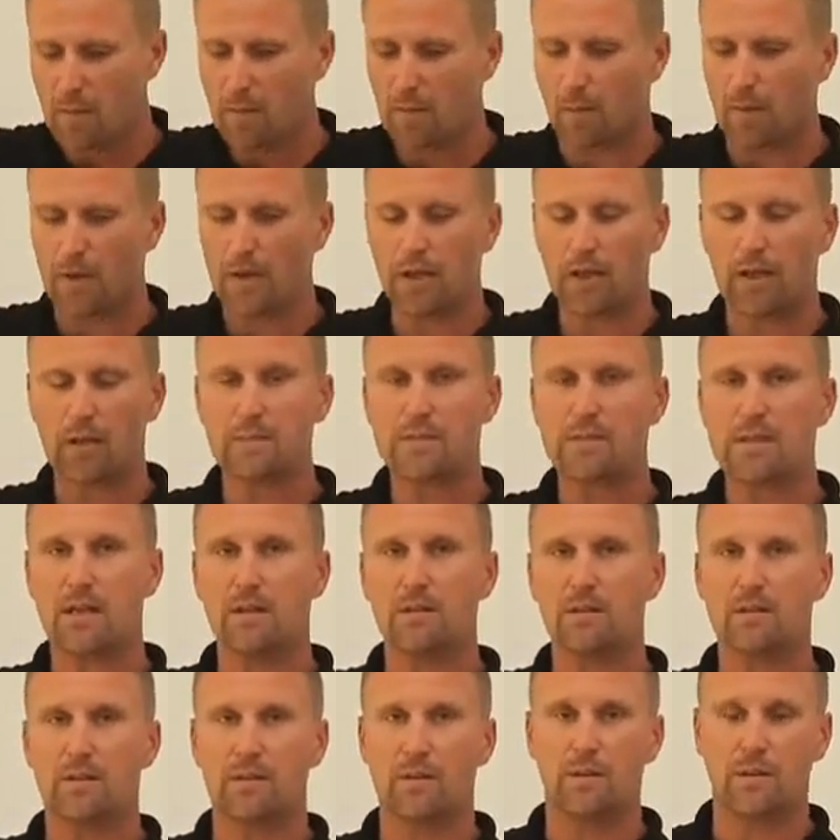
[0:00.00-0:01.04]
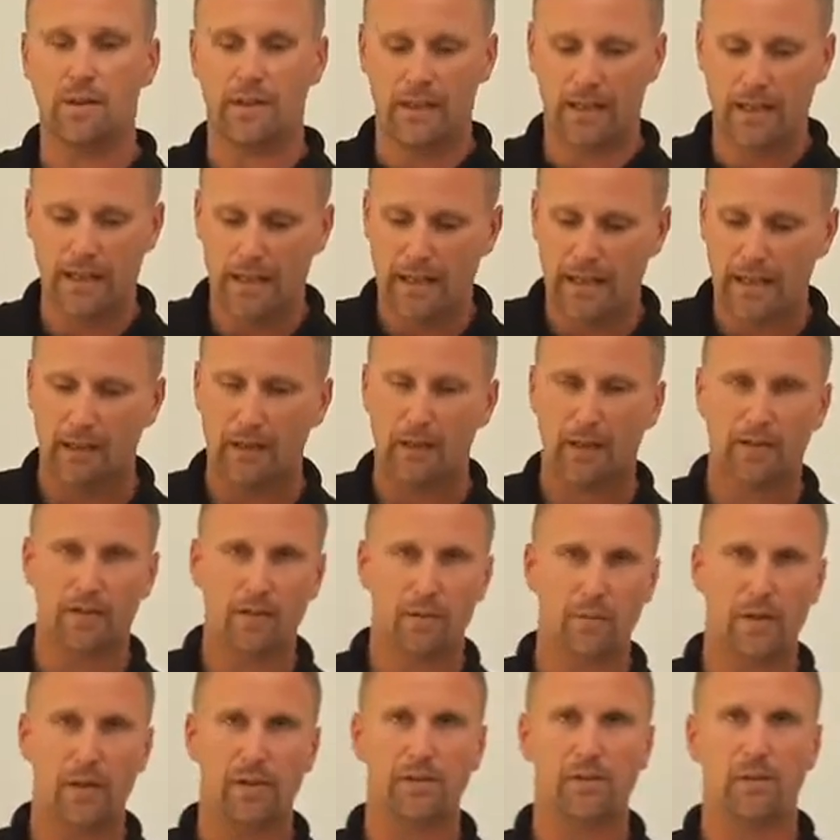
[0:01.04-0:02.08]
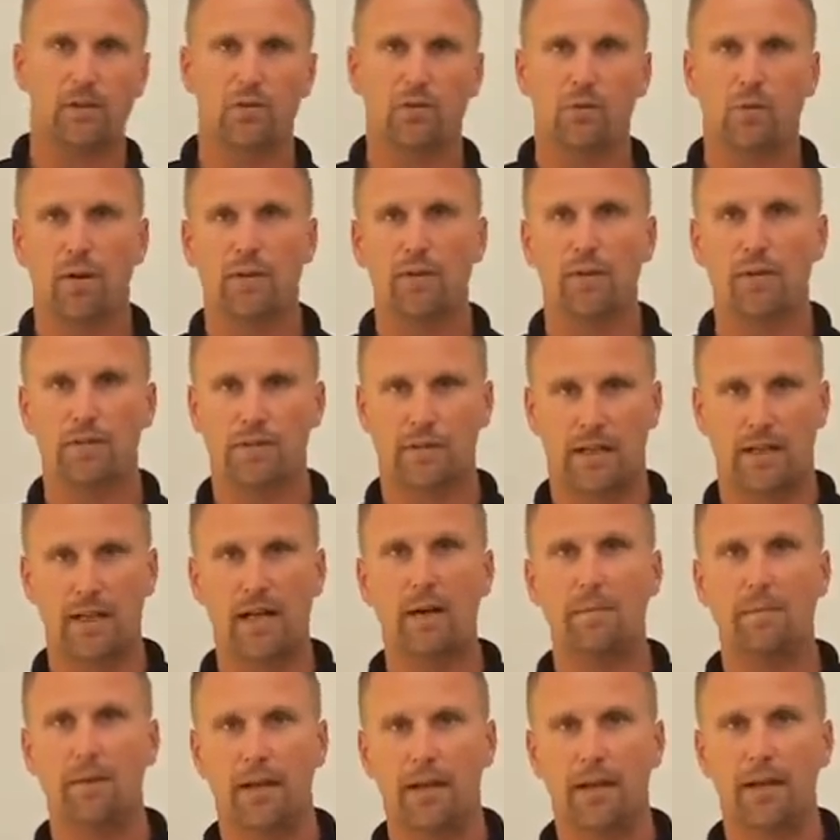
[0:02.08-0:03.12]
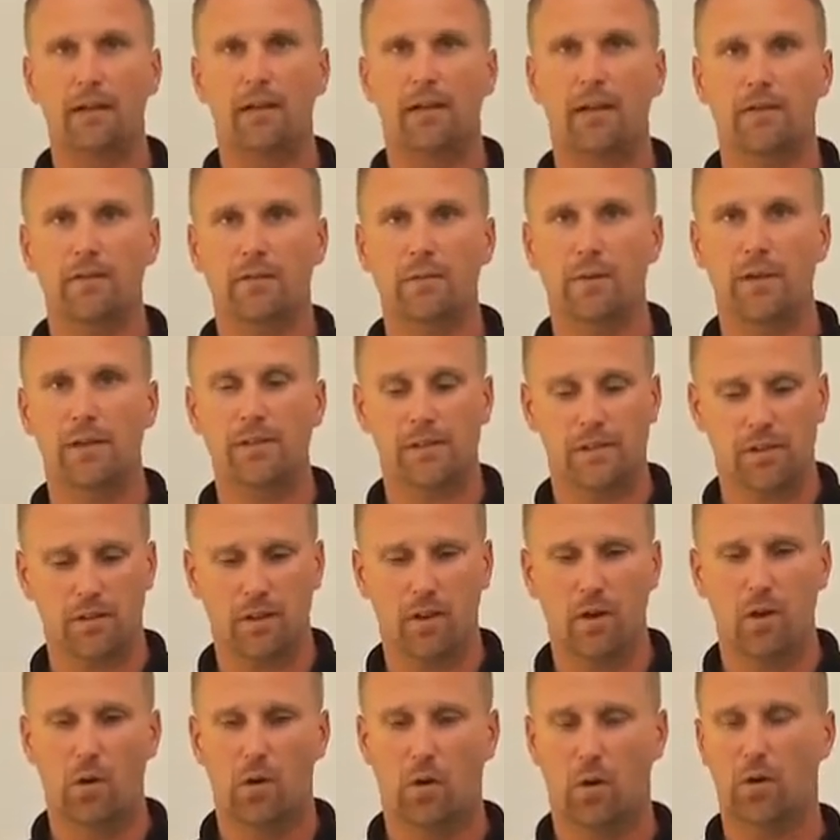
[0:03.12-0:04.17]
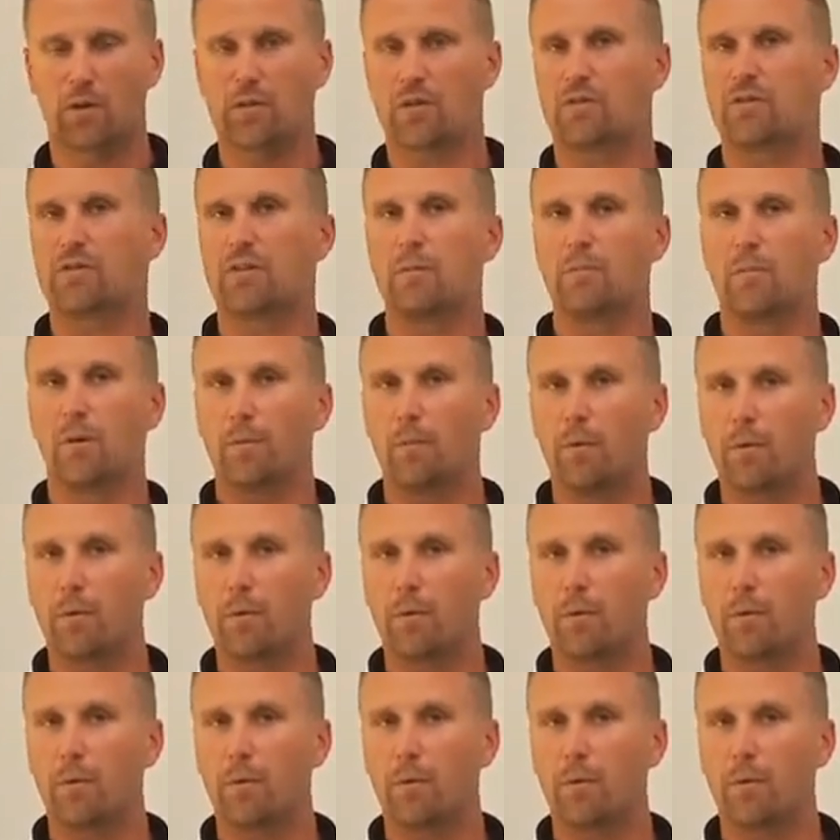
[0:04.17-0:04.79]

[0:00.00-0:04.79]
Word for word: But when it comes down to it, laser measures, whether it's a complicated laser measure or it's a simple